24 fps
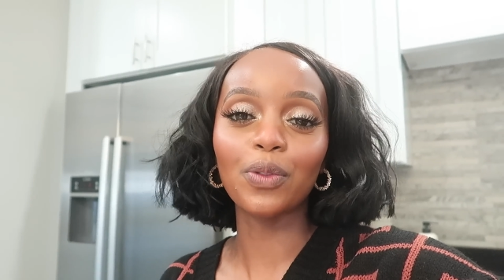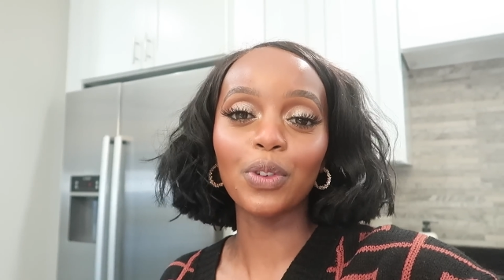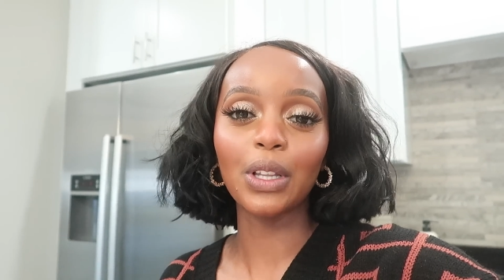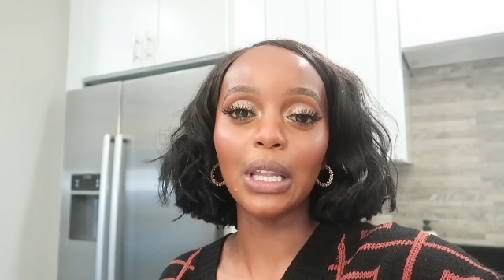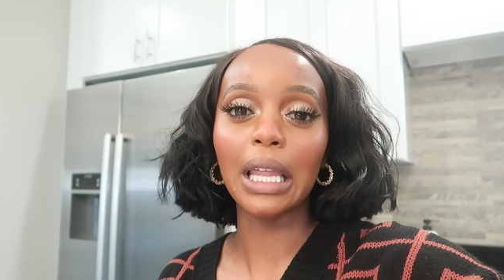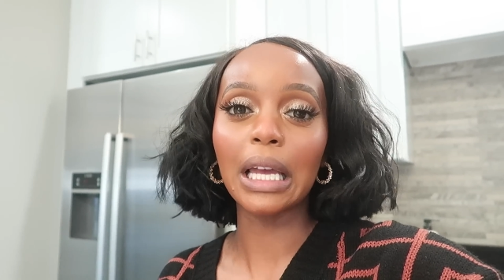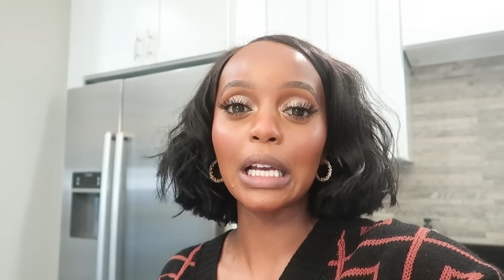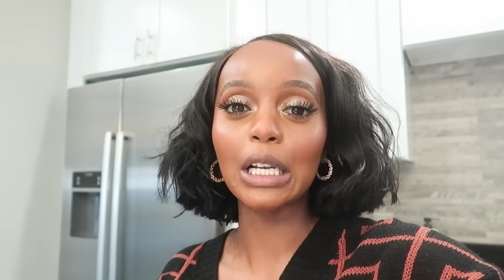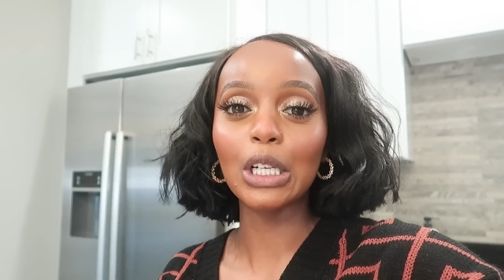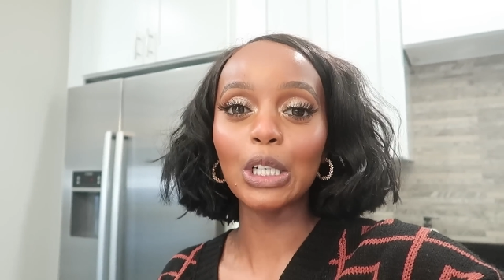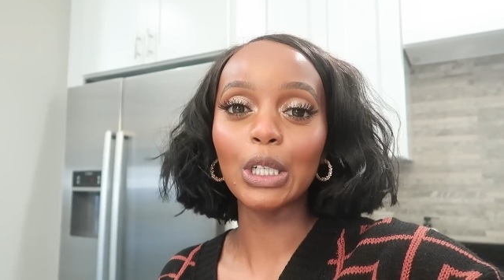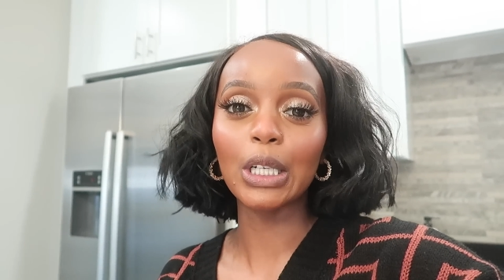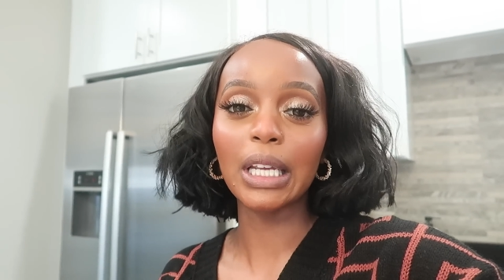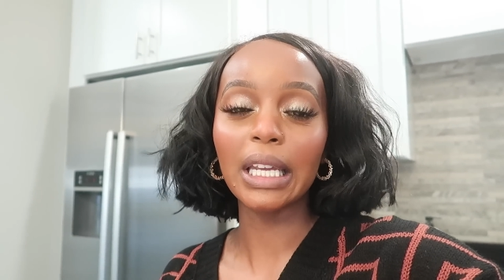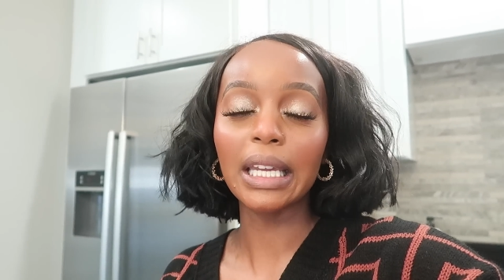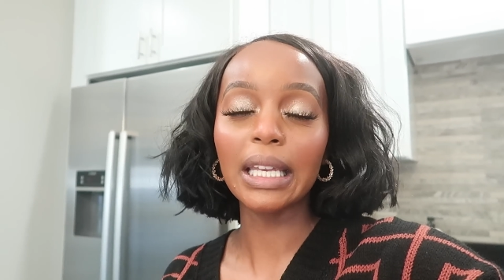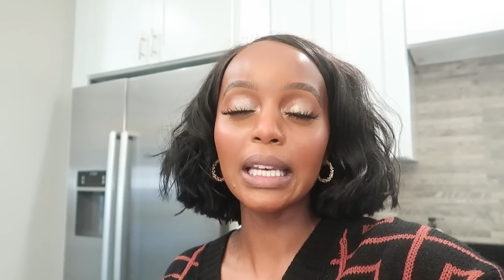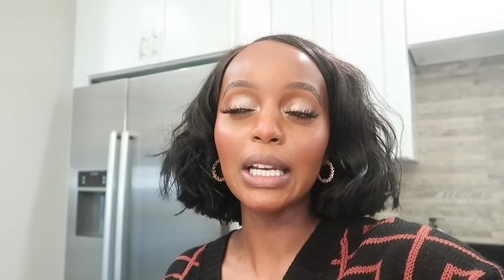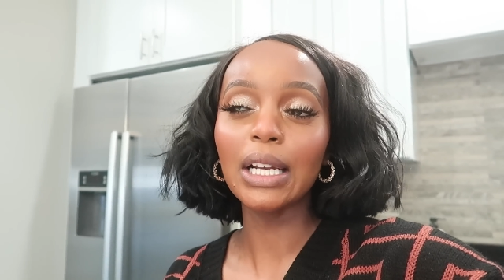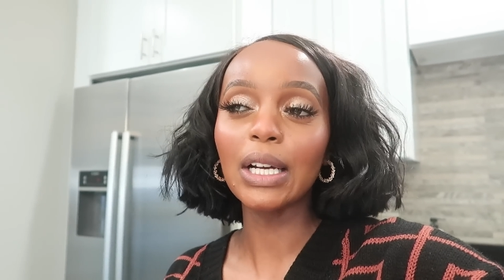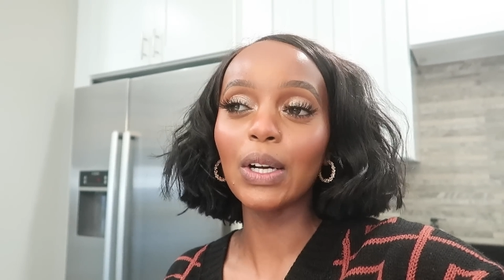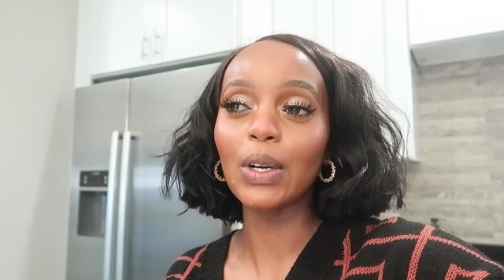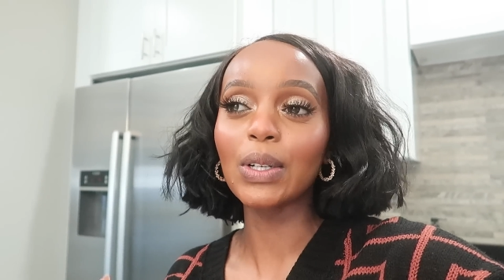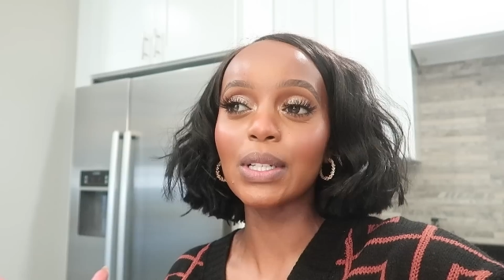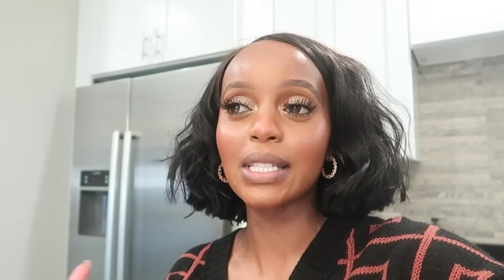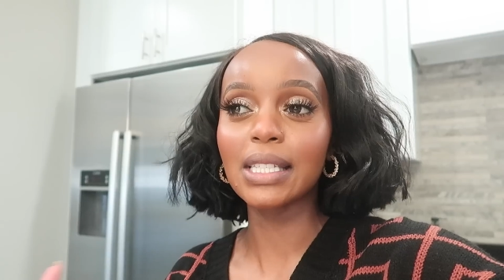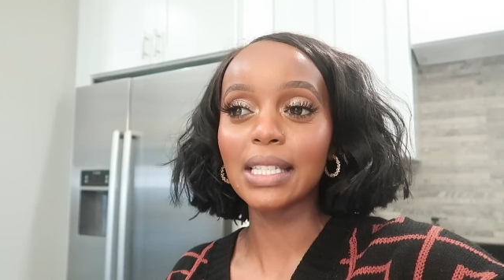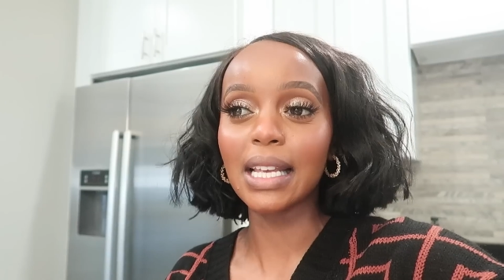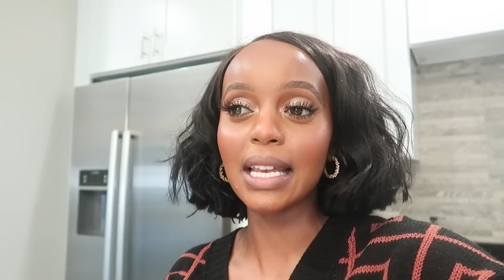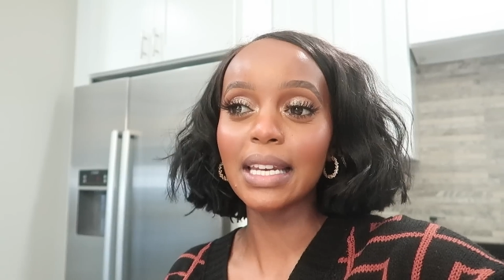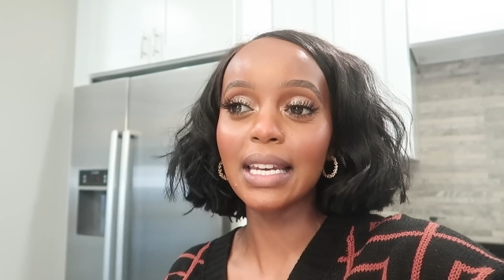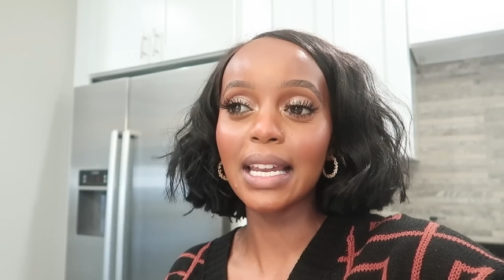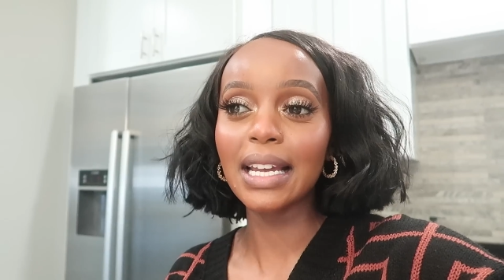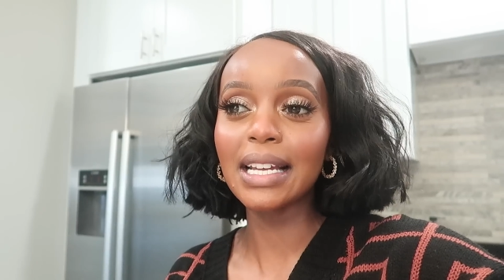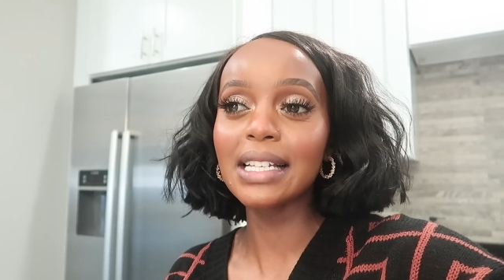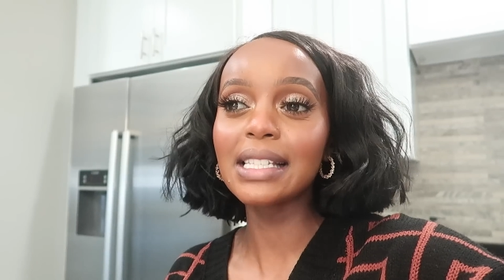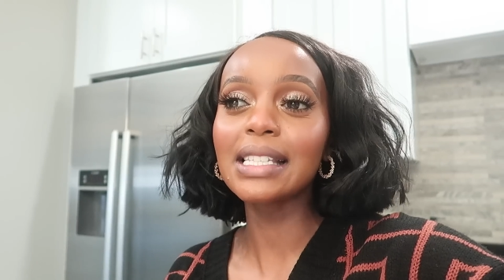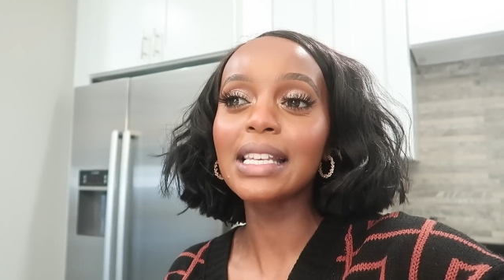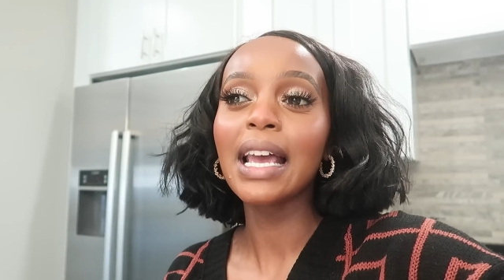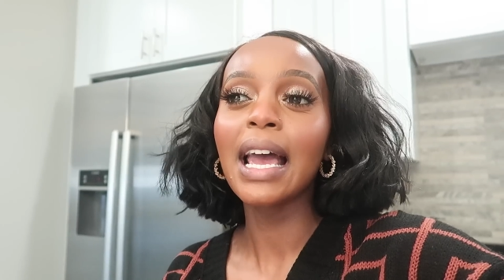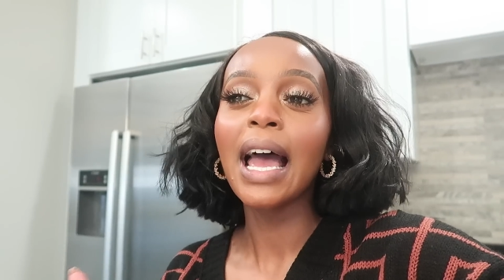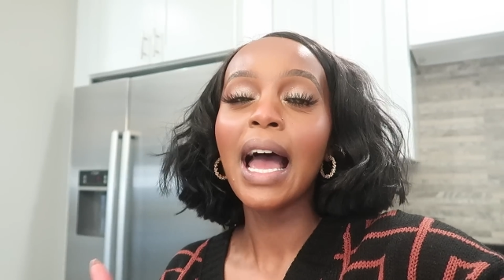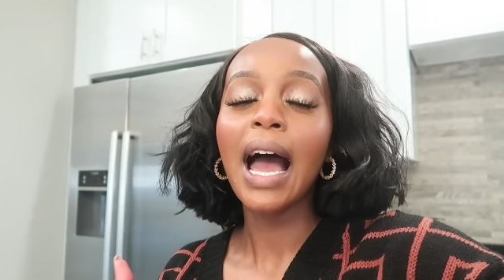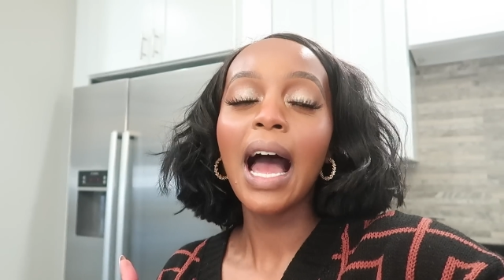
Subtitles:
feel like cooking on Sundays